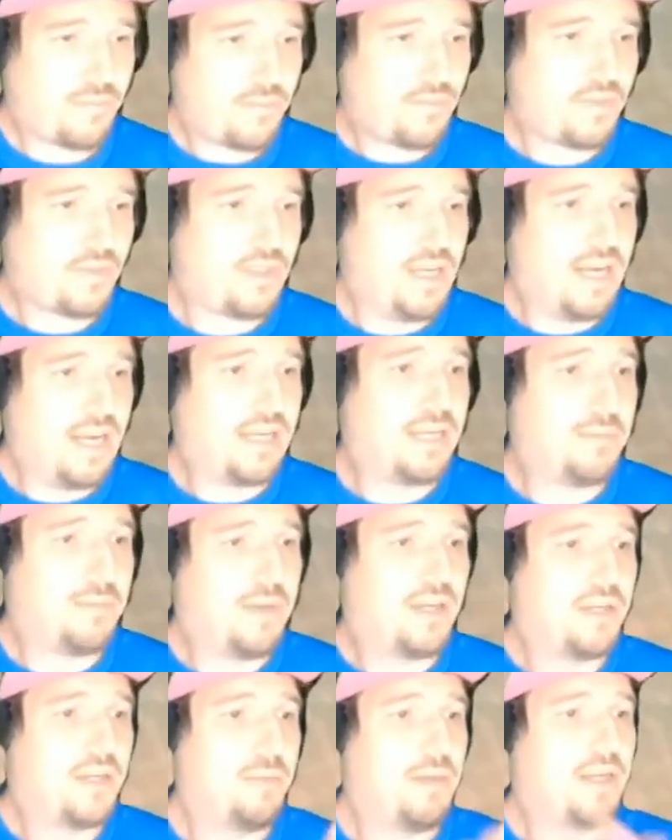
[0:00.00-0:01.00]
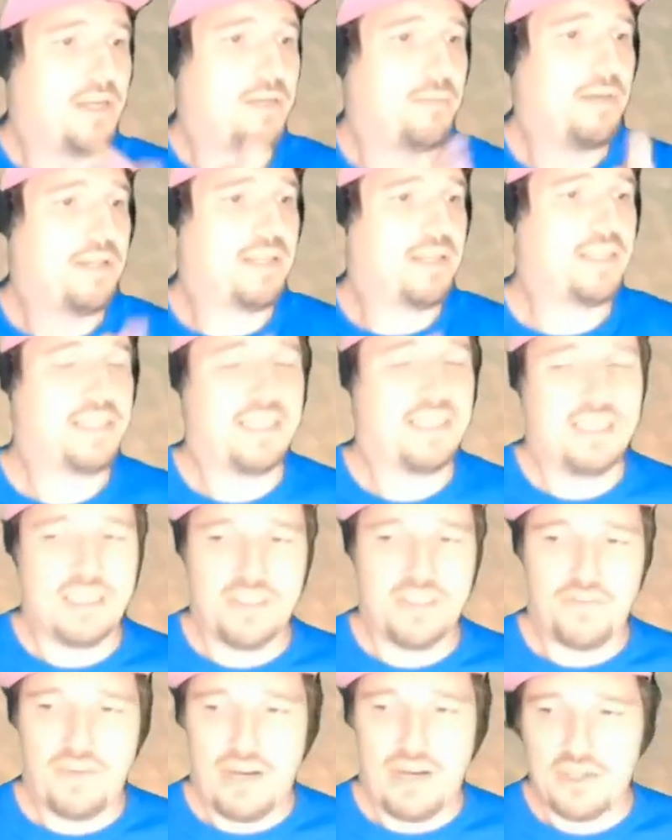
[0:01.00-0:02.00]
Man, come on, come on, come on. Let's get
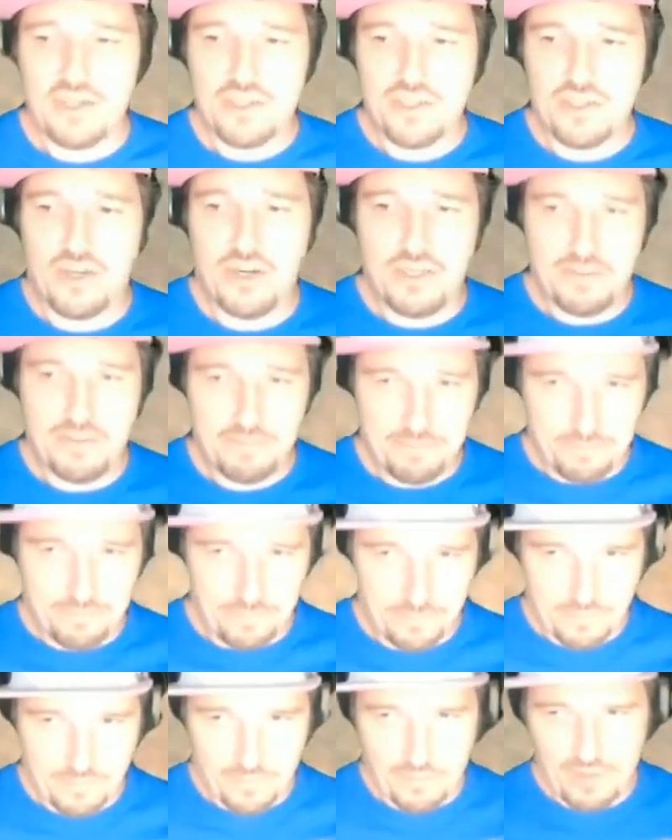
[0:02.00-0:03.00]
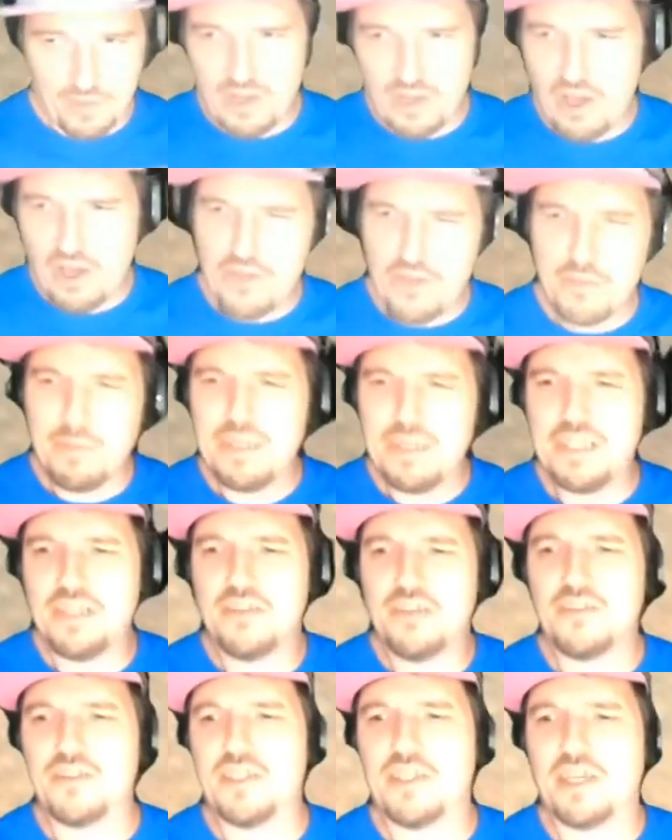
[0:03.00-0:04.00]
this fire started. Other
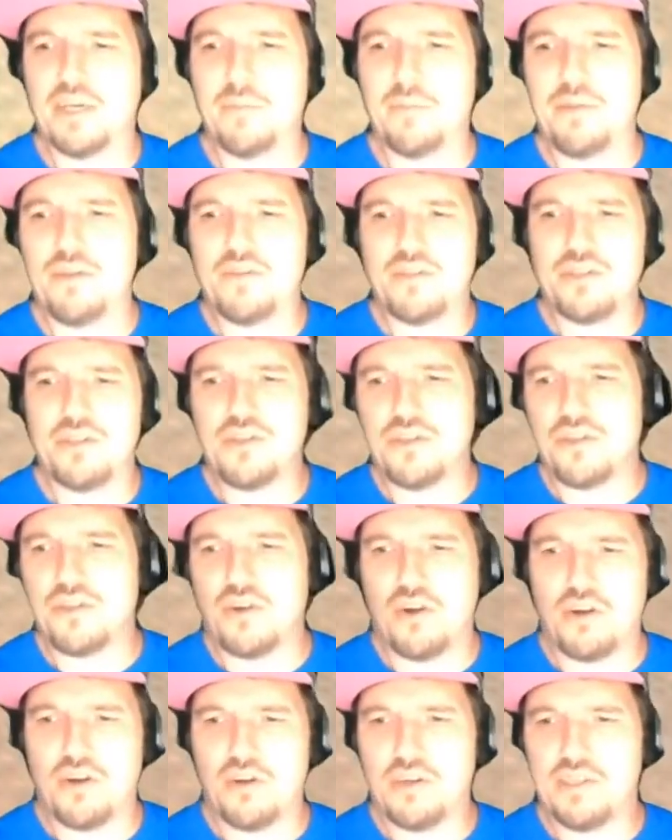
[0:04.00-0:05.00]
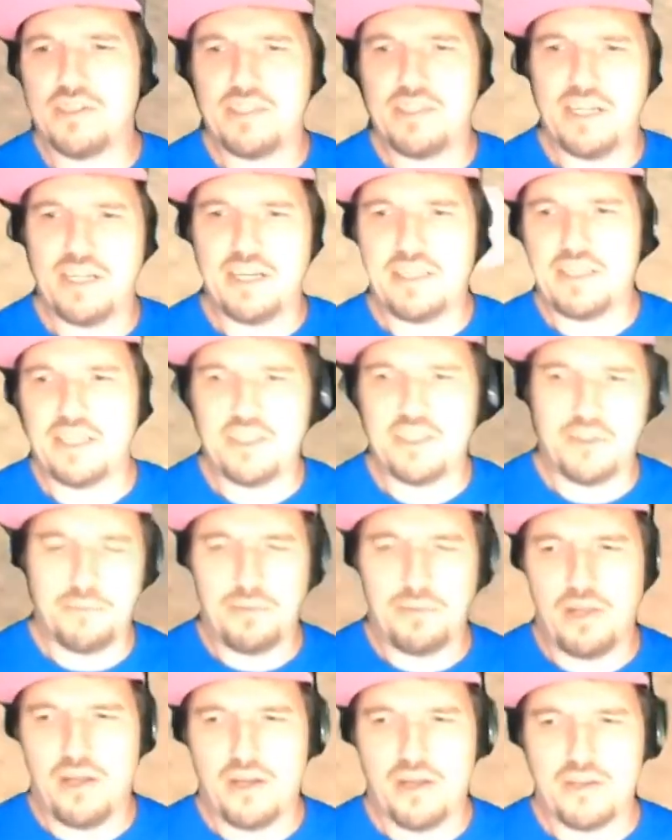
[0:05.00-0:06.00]
materials that can be used as starter instead of tinder
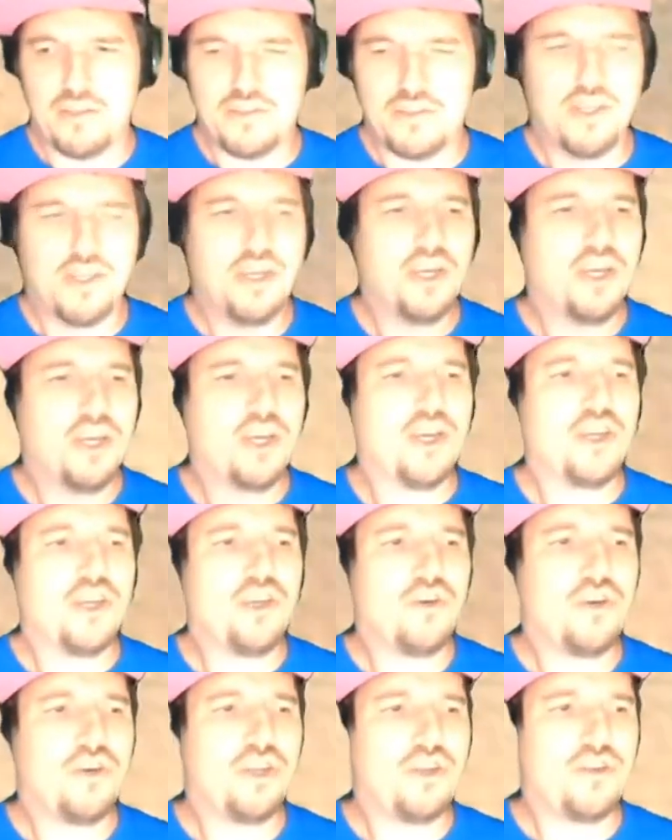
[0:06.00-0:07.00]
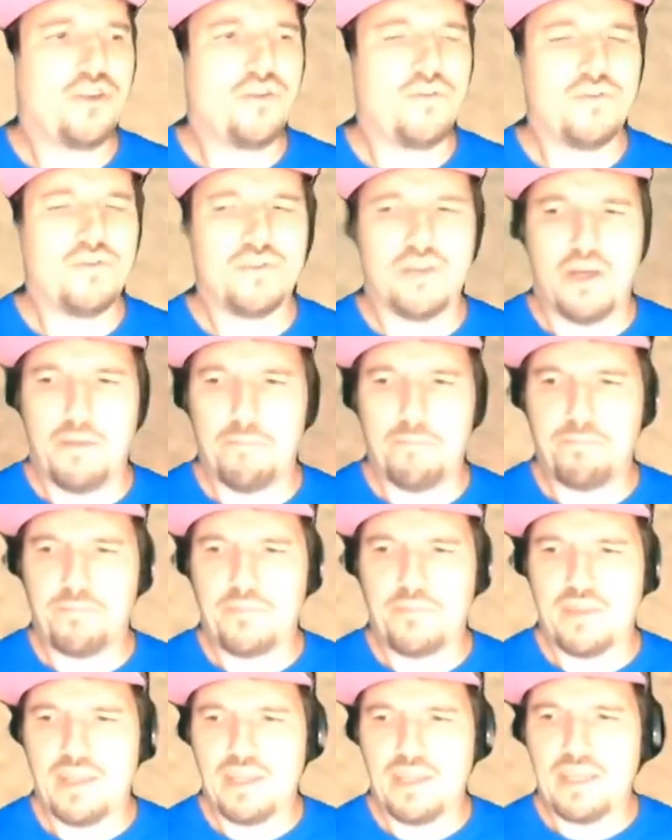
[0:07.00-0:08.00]
plugs, you can use
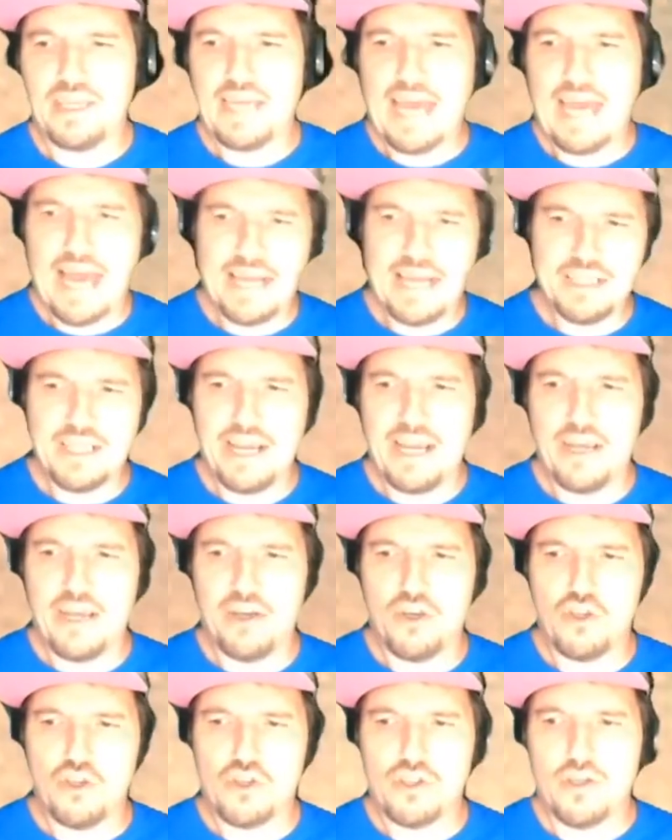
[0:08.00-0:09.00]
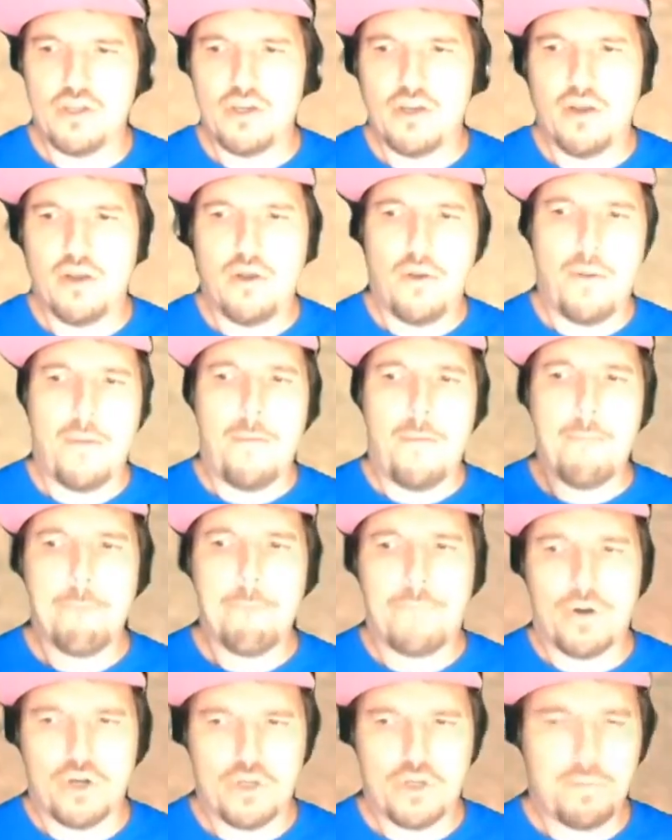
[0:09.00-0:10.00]
cattails,
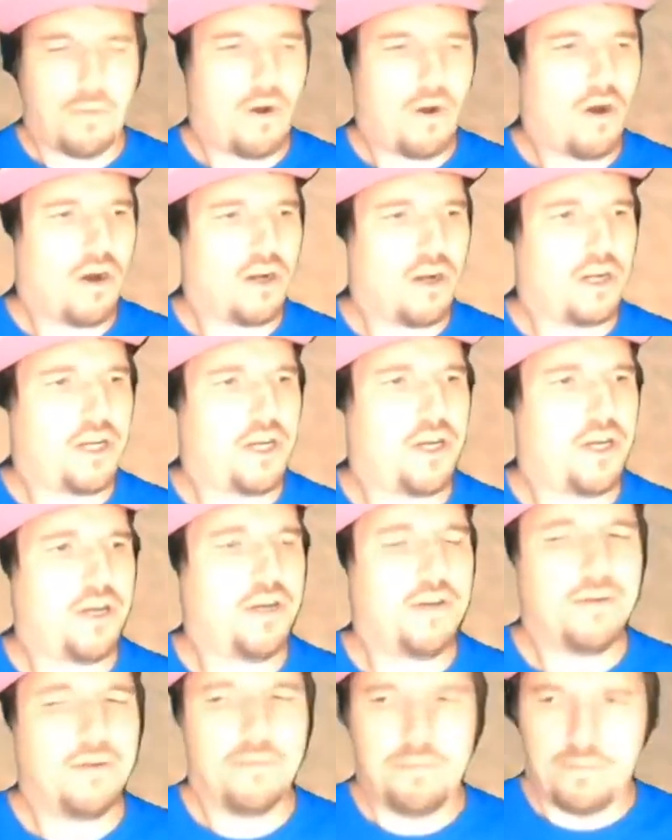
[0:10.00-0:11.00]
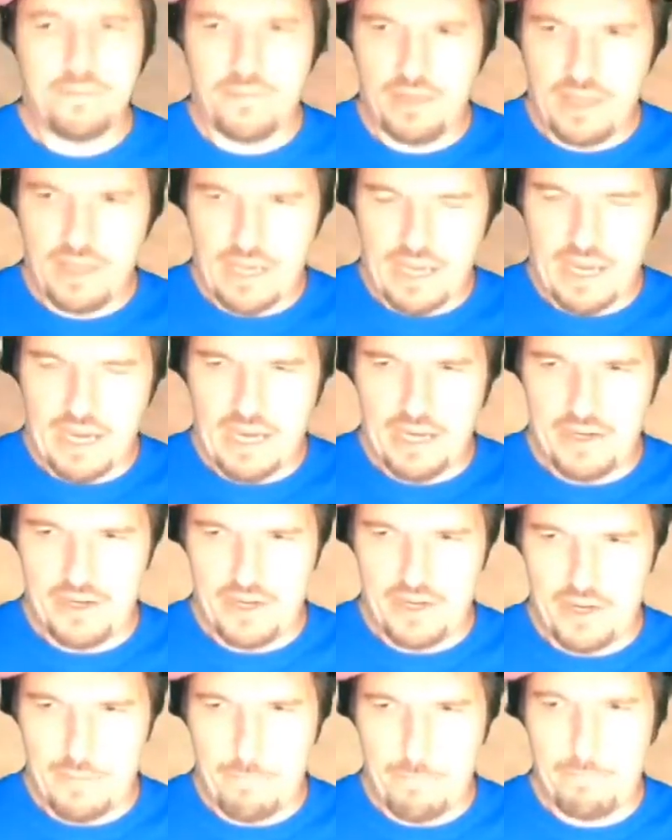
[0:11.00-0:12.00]
birch bark, and
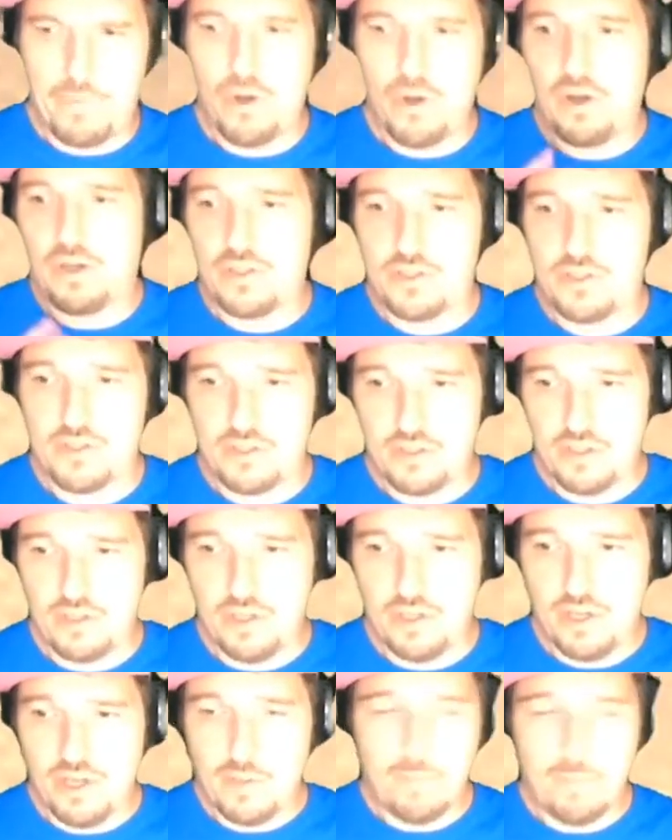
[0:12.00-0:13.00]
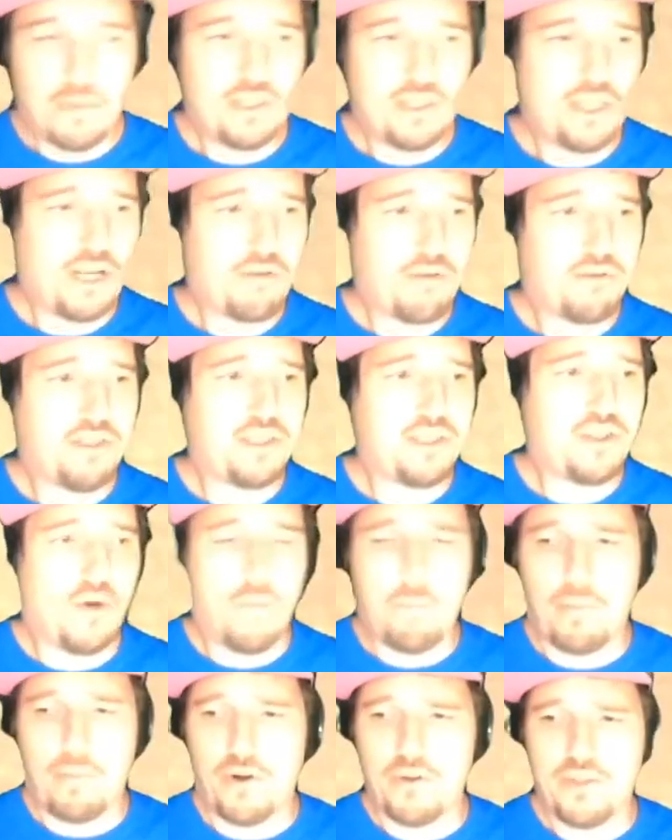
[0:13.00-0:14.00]
books. But generally,
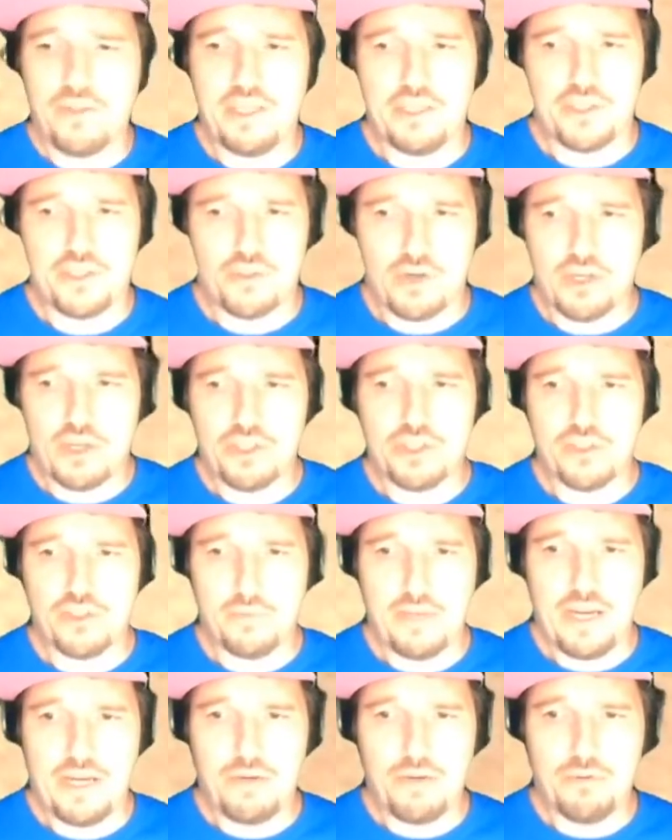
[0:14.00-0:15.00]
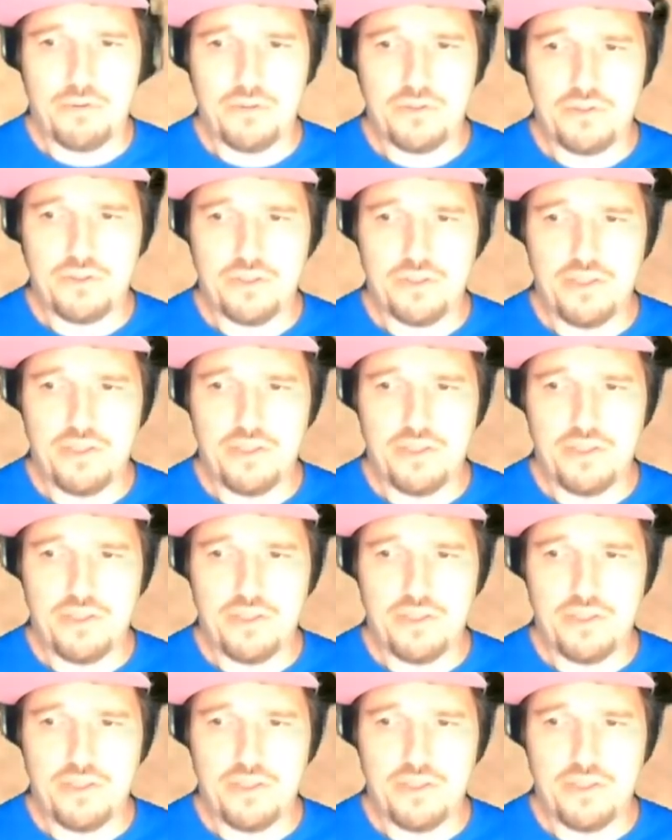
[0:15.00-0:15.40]
don't burn the instructional manuals.